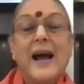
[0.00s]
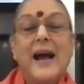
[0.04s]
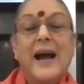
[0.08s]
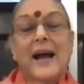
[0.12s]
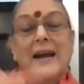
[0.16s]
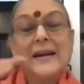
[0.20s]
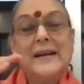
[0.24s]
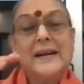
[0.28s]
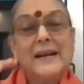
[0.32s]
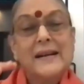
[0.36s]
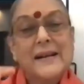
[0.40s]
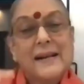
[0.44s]

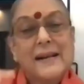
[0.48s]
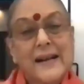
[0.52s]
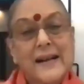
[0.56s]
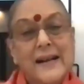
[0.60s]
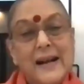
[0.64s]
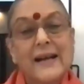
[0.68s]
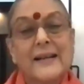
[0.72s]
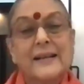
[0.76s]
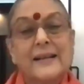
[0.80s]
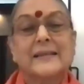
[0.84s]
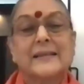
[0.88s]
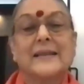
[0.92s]
and
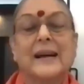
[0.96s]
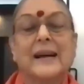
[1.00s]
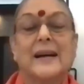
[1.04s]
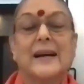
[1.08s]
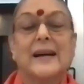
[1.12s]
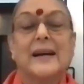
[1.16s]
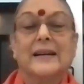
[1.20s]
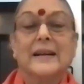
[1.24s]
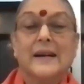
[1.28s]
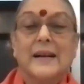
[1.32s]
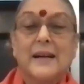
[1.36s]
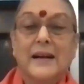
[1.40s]

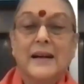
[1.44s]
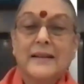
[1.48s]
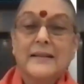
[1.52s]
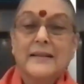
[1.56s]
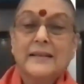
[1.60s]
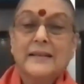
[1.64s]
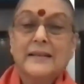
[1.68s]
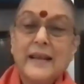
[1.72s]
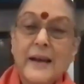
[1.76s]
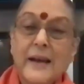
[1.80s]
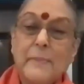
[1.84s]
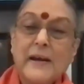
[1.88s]
karta,
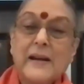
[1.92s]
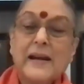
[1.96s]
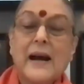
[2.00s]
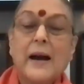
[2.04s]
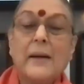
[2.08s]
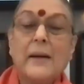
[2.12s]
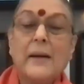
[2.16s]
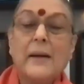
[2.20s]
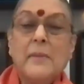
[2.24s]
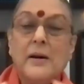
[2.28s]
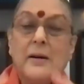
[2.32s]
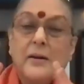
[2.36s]
they
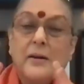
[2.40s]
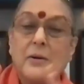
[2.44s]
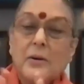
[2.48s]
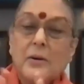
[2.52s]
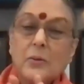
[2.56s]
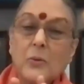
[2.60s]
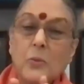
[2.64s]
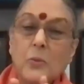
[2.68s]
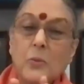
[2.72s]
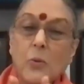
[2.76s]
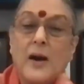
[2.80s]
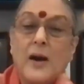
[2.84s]
become
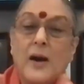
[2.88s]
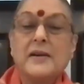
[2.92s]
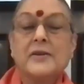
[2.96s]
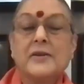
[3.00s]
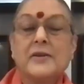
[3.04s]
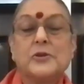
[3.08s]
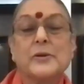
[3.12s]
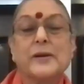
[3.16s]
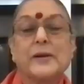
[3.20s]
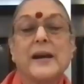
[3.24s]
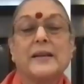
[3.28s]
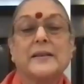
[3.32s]

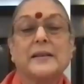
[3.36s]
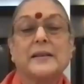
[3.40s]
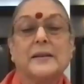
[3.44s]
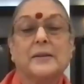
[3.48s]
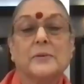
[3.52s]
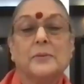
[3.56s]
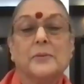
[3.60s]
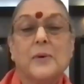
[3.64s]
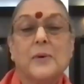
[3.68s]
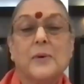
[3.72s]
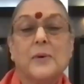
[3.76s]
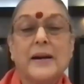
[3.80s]
one together,
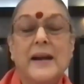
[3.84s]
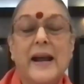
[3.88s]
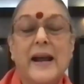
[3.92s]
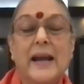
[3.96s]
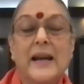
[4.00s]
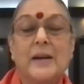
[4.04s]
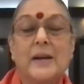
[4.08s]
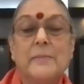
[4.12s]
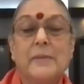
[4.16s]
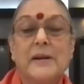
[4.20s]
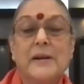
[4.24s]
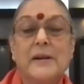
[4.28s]
one
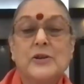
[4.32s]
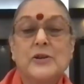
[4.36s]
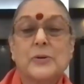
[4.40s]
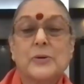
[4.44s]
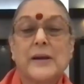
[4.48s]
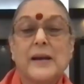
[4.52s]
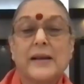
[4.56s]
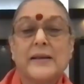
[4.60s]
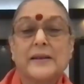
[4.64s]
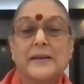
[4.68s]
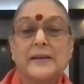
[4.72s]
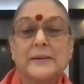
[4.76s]
element
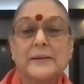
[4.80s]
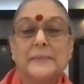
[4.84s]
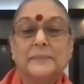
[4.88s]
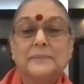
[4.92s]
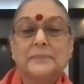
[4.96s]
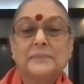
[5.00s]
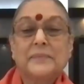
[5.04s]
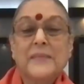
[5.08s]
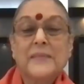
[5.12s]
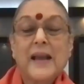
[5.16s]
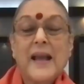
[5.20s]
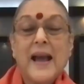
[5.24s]
together.
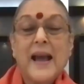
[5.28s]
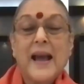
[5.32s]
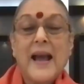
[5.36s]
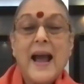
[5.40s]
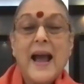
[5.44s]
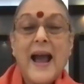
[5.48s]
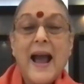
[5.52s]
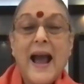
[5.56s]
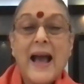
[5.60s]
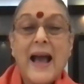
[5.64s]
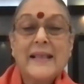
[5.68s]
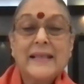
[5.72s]

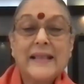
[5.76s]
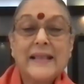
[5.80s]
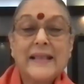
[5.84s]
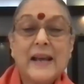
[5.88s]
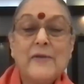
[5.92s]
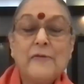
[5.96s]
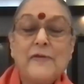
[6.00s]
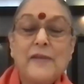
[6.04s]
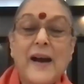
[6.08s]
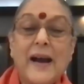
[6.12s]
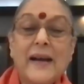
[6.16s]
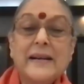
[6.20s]
And
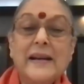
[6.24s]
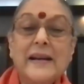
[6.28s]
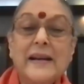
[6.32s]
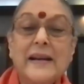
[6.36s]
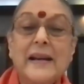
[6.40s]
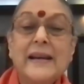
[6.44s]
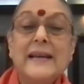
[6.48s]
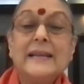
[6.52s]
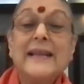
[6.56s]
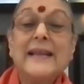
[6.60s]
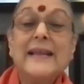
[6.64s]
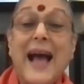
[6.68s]
then
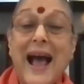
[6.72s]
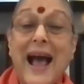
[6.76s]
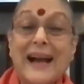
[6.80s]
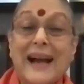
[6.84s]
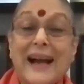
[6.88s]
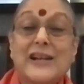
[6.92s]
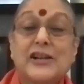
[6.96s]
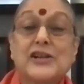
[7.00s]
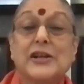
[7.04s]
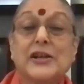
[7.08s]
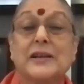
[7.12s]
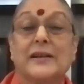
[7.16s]
finally, the
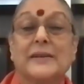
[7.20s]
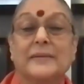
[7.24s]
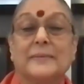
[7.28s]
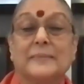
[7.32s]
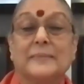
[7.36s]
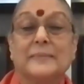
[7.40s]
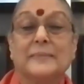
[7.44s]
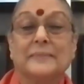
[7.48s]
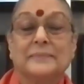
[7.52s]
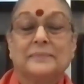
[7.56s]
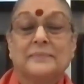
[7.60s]
action,